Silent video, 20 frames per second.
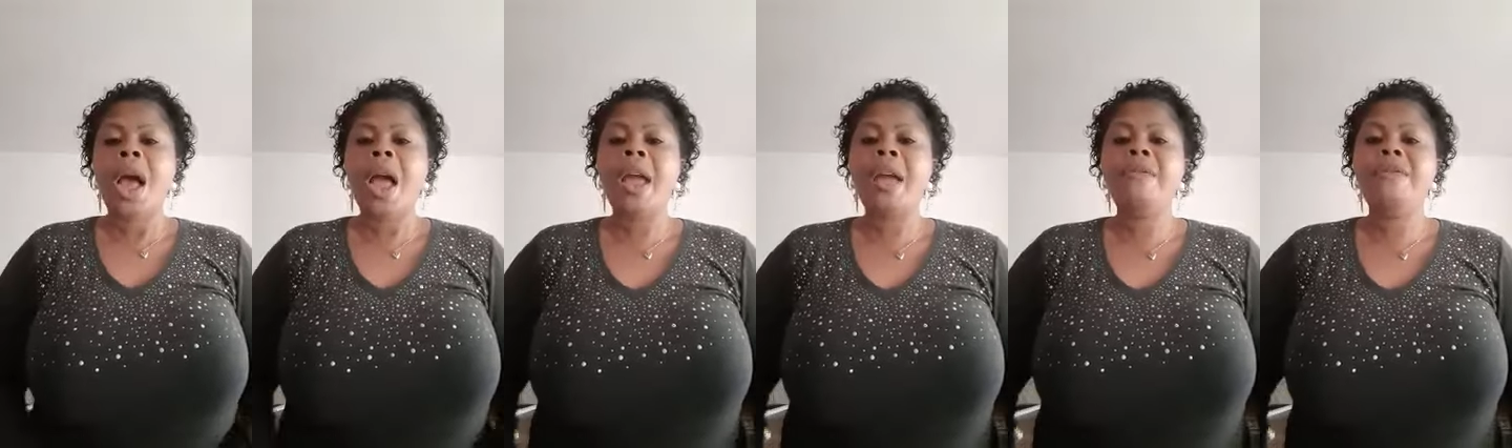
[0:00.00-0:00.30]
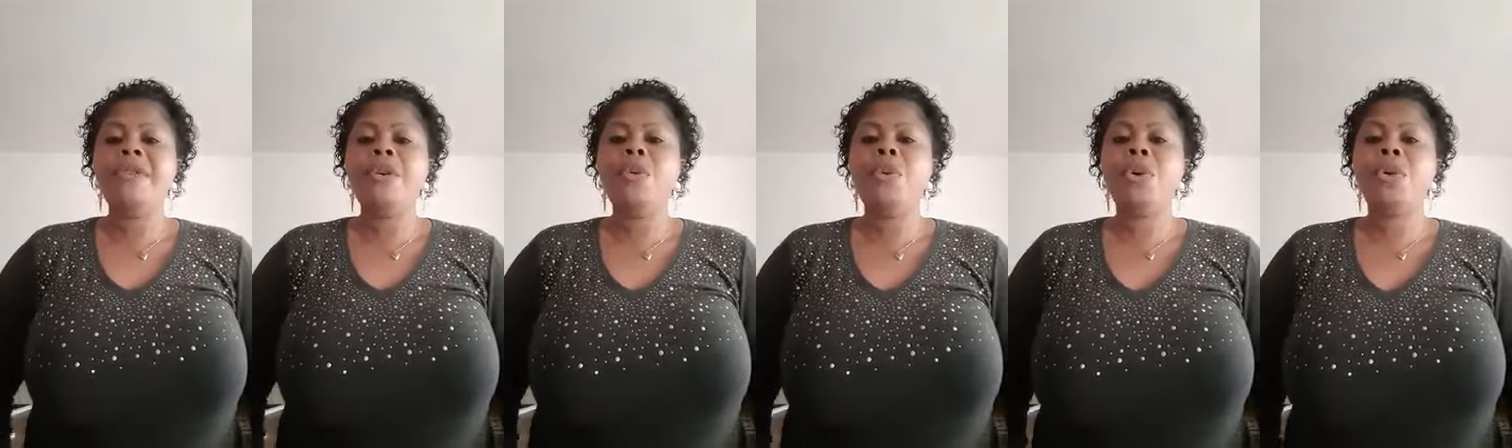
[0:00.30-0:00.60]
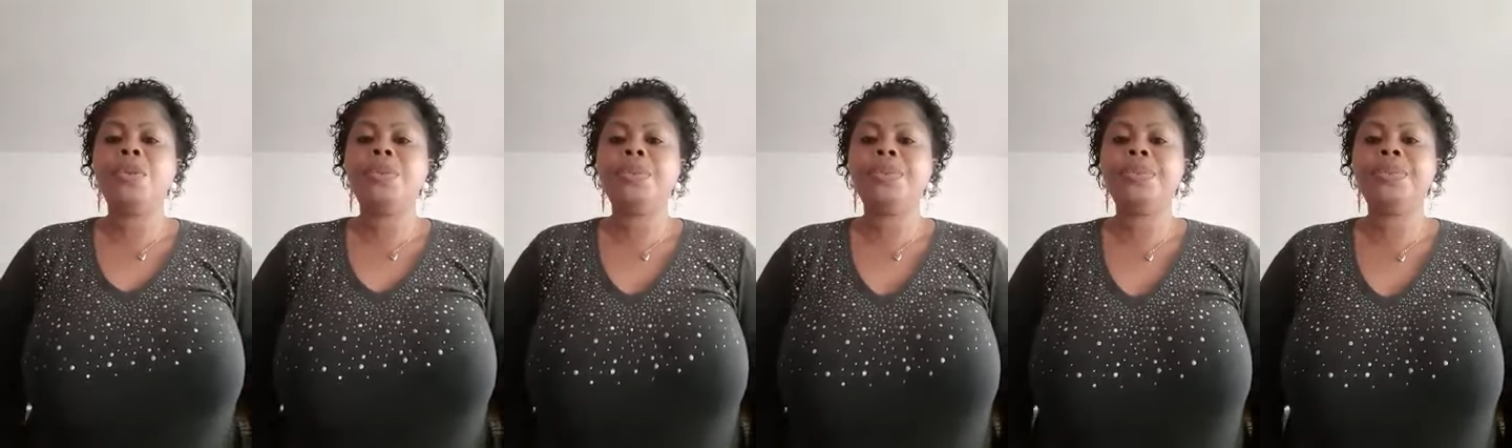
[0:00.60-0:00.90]

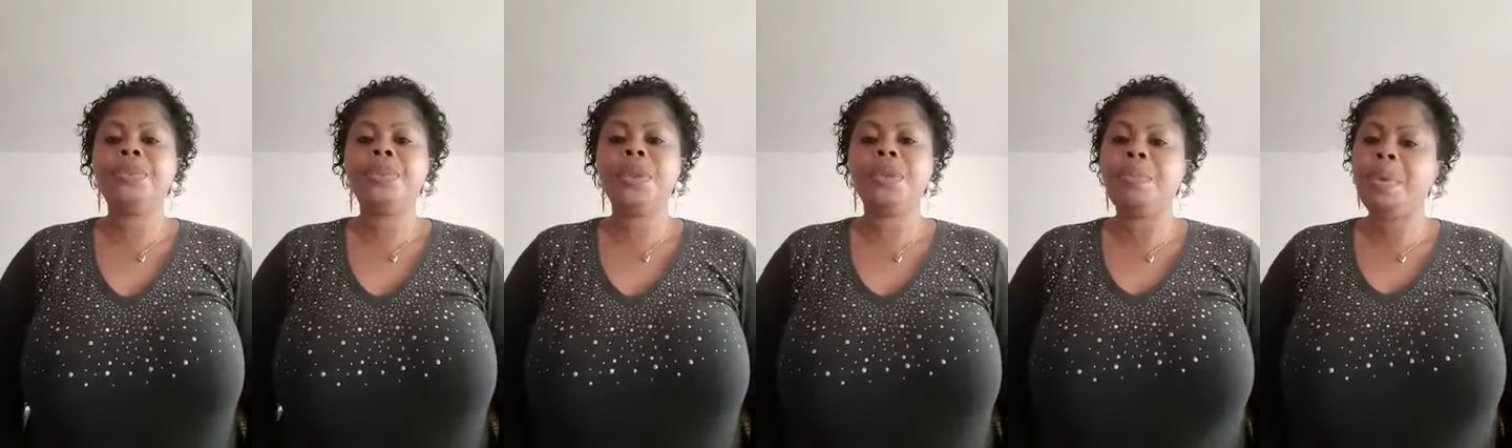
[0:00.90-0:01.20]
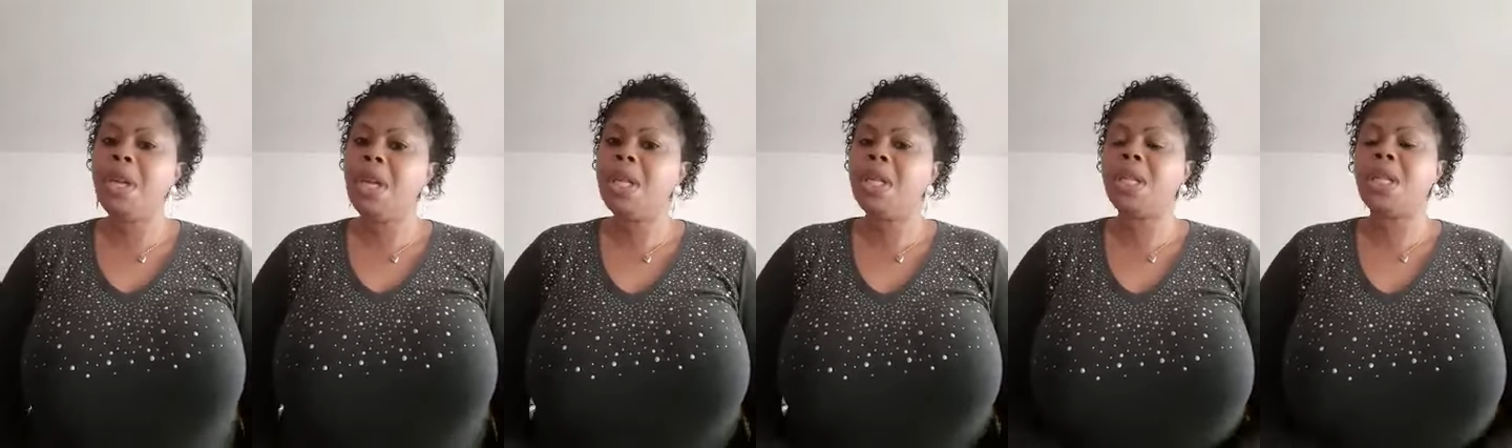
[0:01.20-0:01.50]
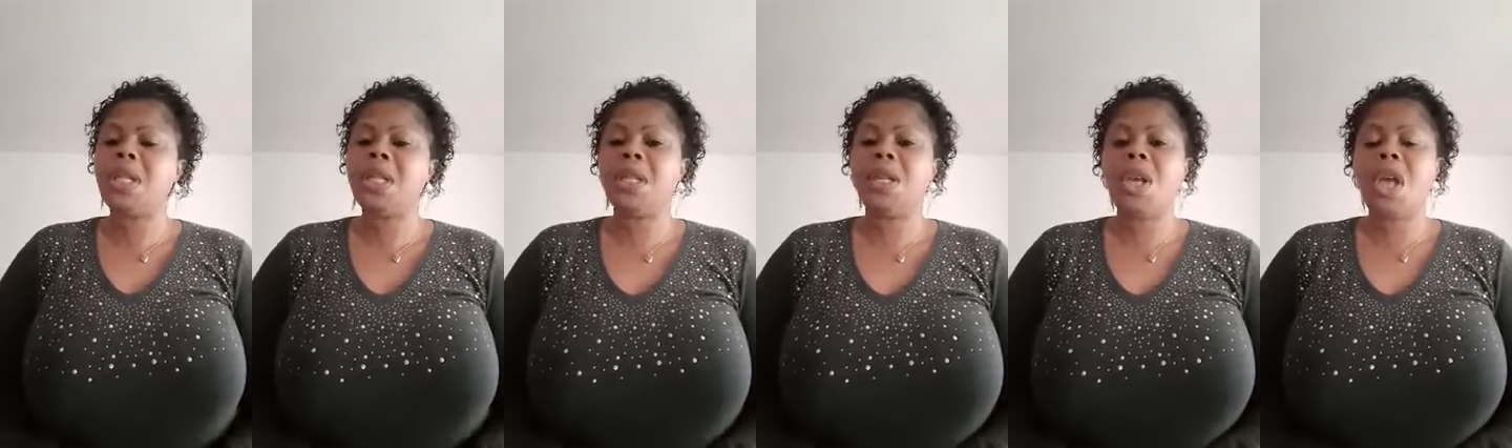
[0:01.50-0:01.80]
everyone,
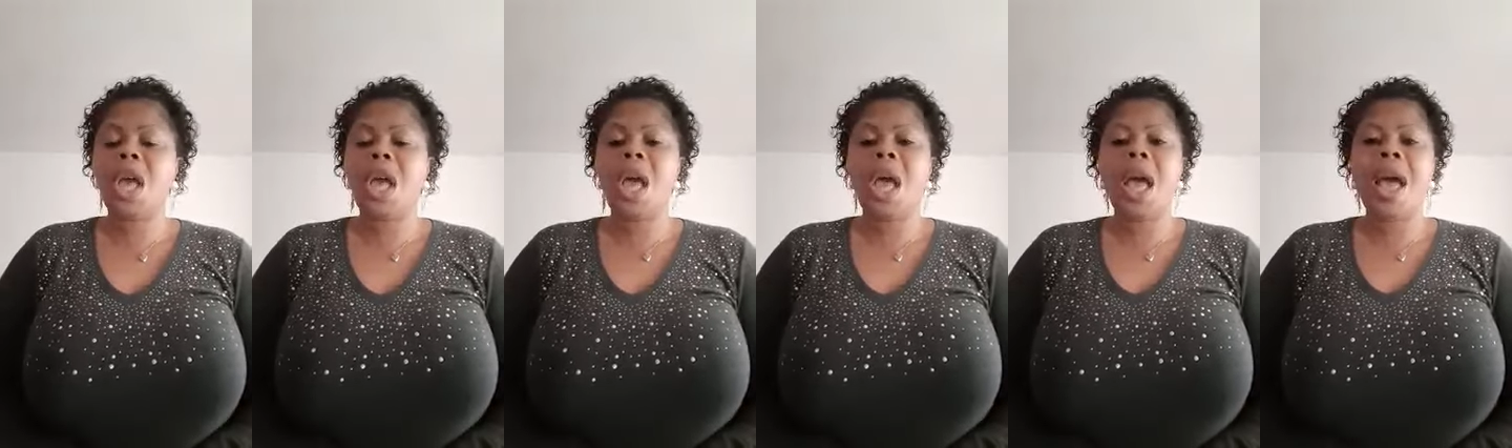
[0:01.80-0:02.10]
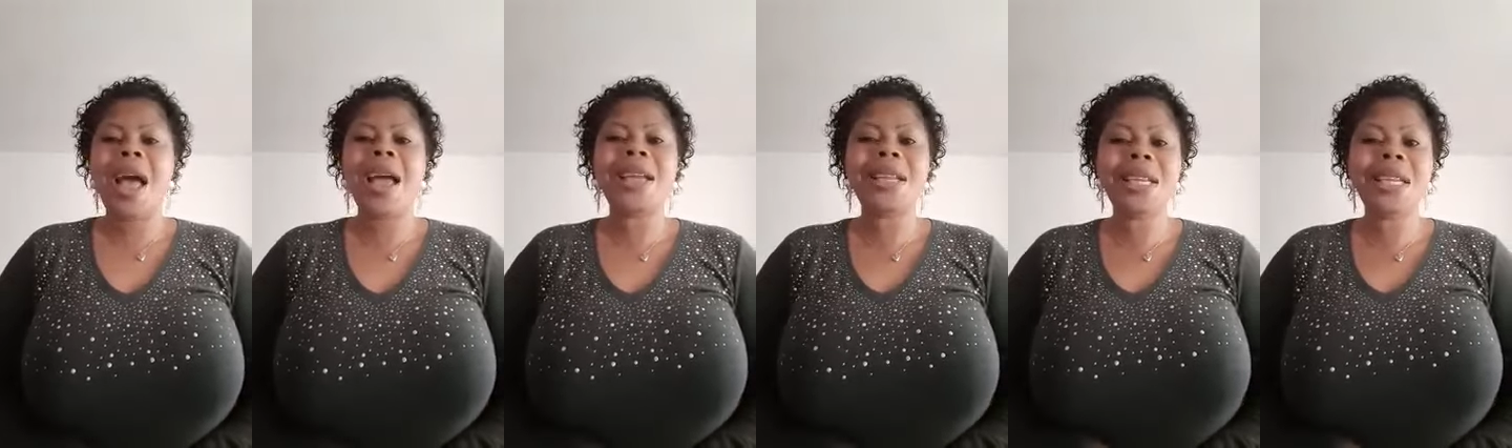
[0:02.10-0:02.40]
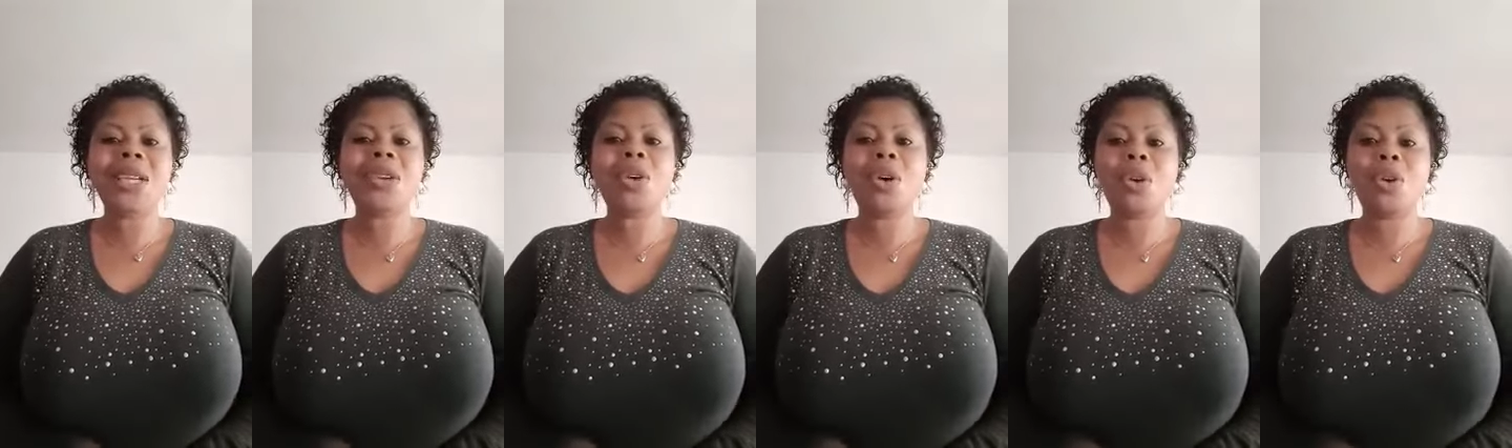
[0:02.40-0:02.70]
please, I
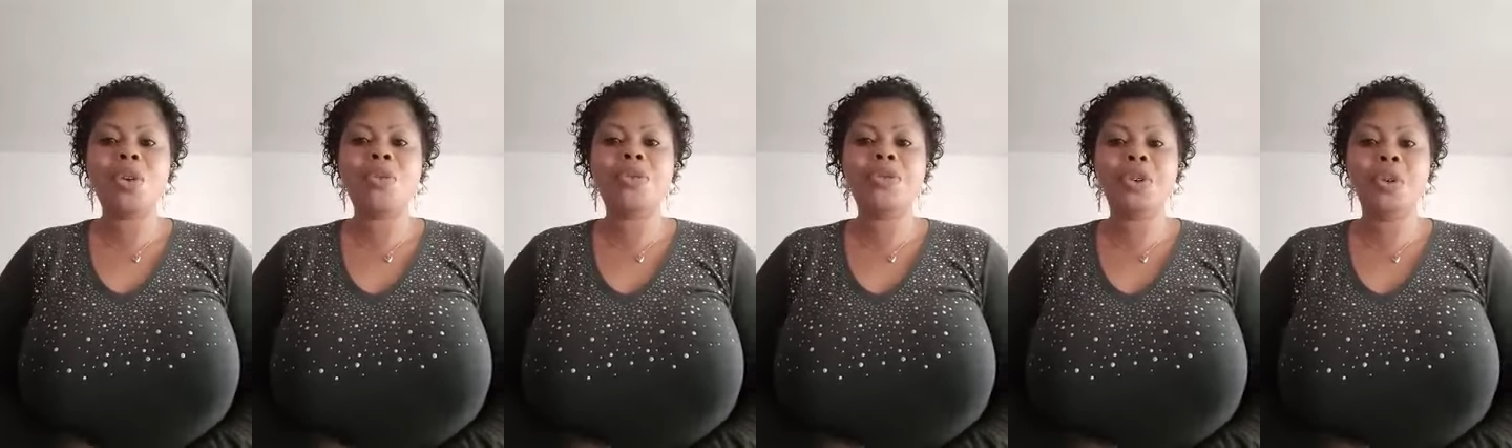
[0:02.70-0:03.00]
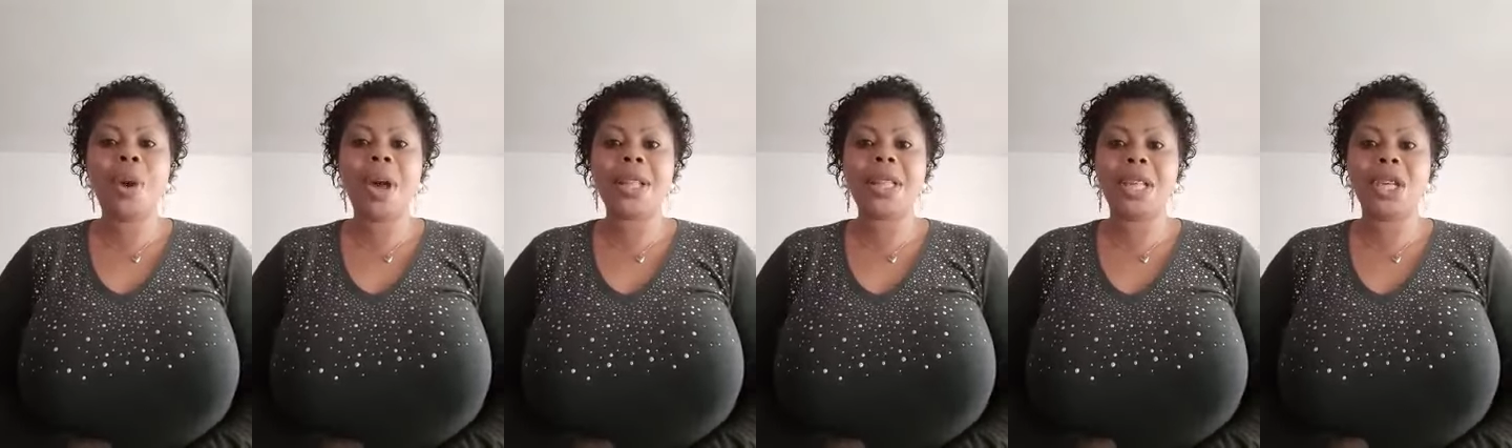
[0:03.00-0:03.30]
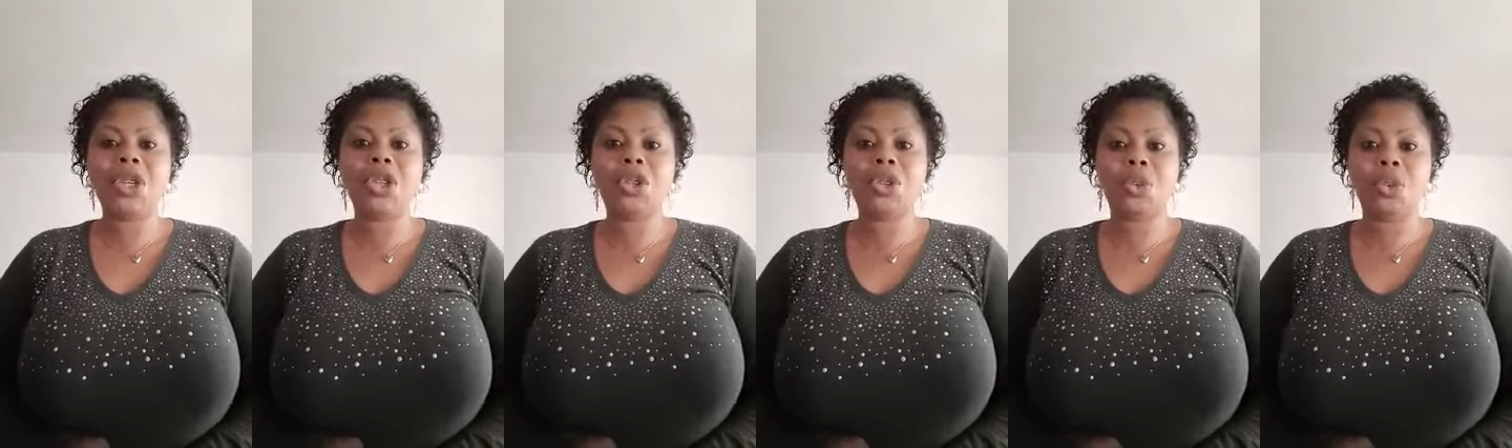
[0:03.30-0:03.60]
need all of your
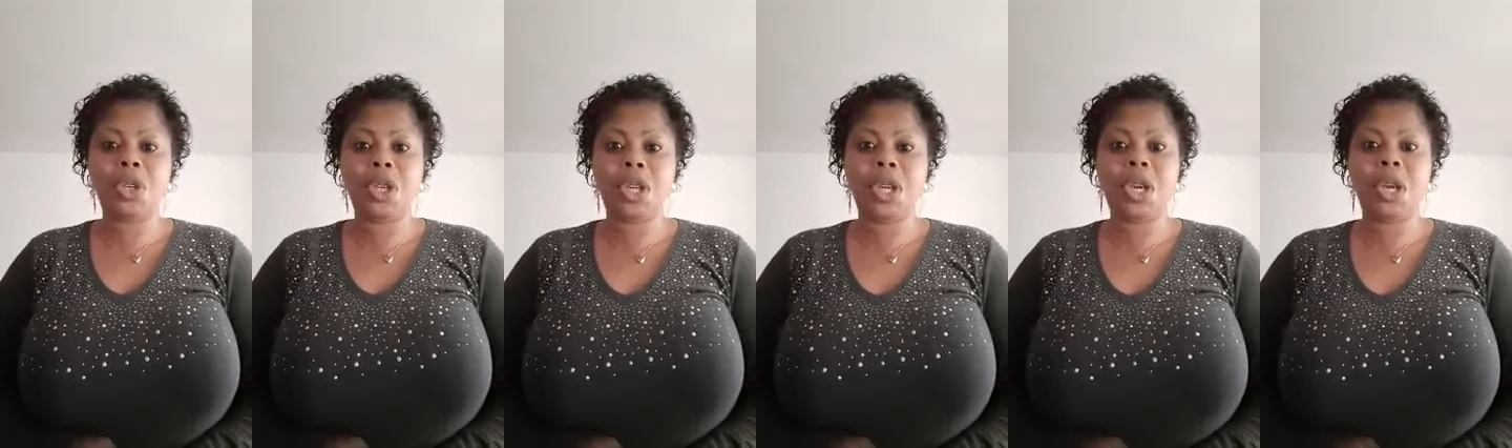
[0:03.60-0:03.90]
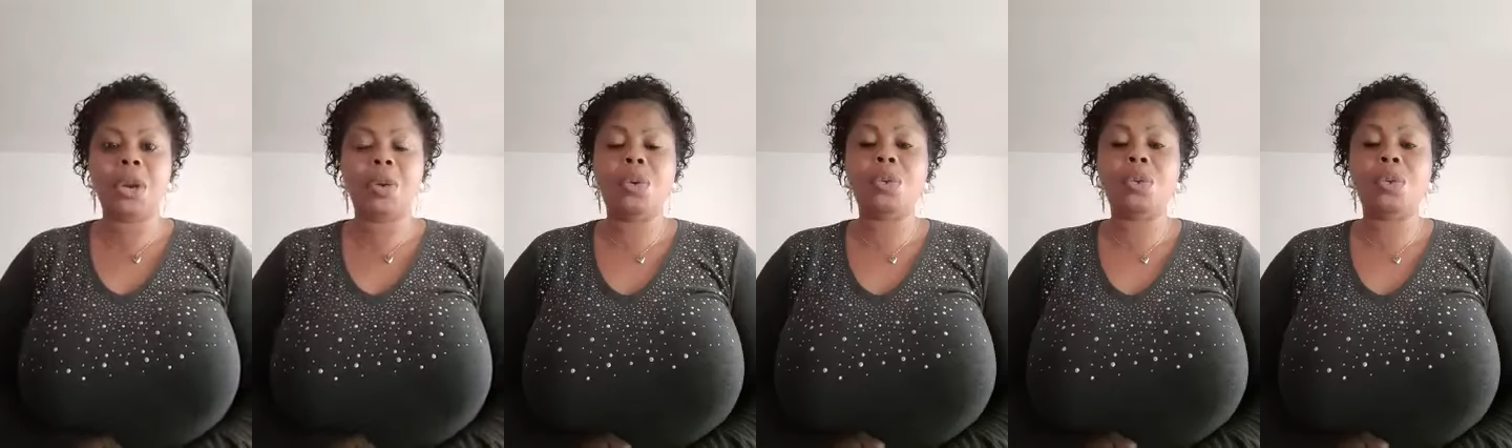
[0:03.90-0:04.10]
attention here